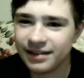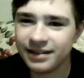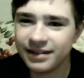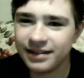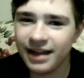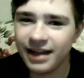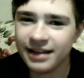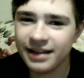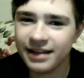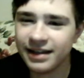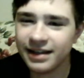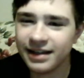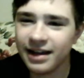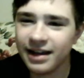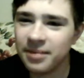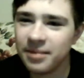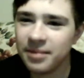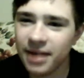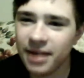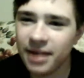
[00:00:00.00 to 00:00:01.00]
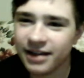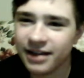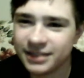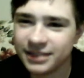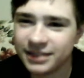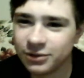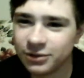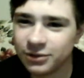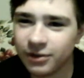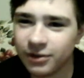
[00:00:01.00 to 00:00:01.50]
Yeah, they came back,
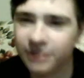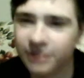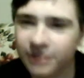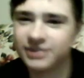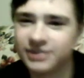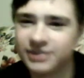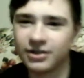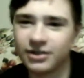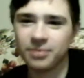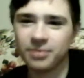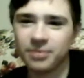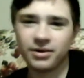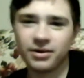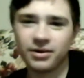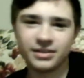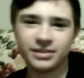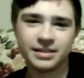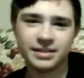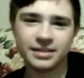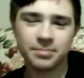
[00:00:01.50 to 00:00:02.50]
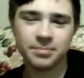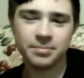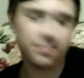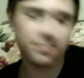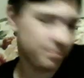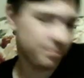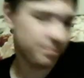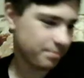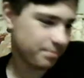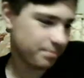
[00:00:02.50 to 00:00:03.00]
Central Arkansas, but Austin
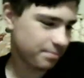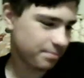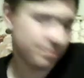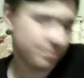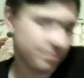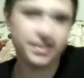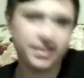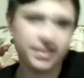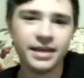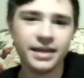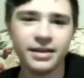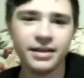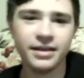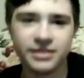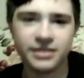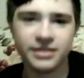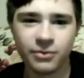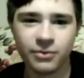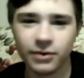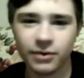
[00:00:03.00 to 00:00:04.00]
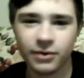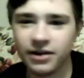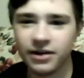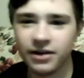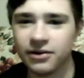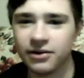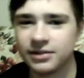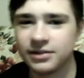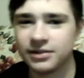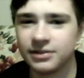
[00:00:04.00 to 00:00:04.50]
Peay scored
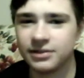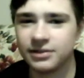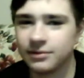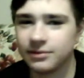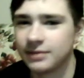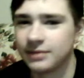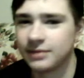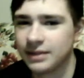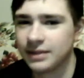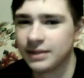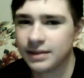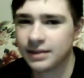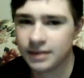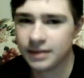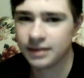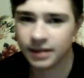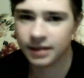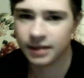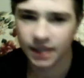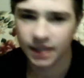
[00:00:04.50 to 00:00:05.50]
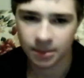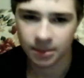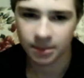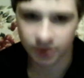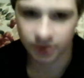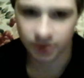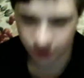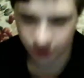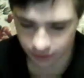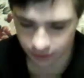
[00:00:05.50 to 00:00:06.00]
here. So,
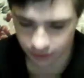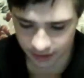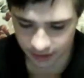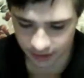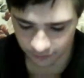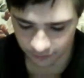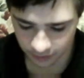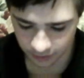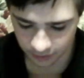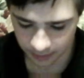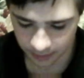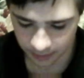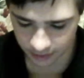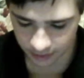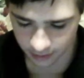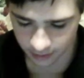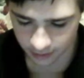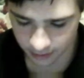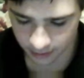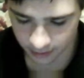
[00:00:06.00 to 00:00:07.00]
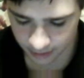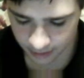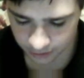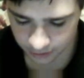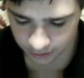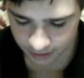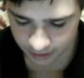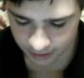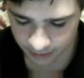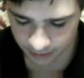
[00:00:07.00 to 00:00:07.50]
but it should definitely be an
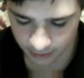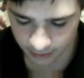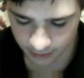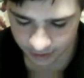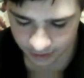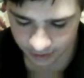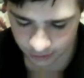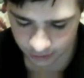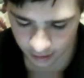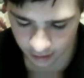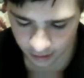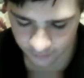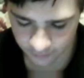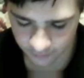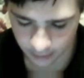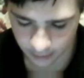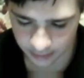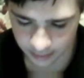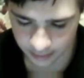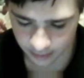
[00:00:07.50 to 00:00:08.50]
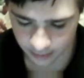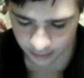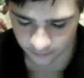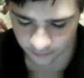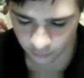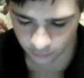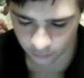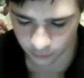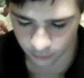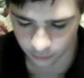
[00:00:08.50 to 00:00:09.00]
interesting last drive coming up
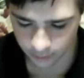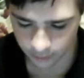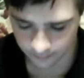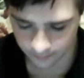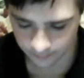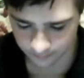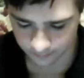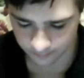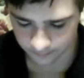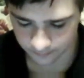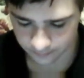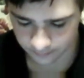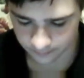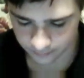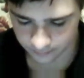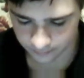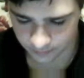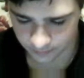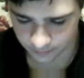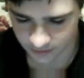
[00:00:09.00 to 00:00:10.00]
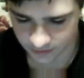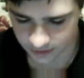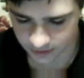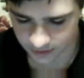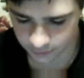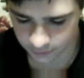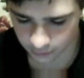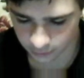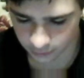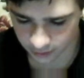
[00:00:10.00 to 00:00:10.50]
for
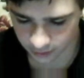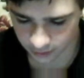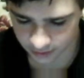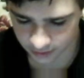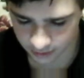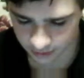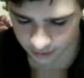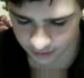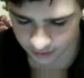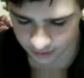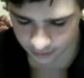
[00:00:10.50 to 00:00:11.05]
Central Arkansas.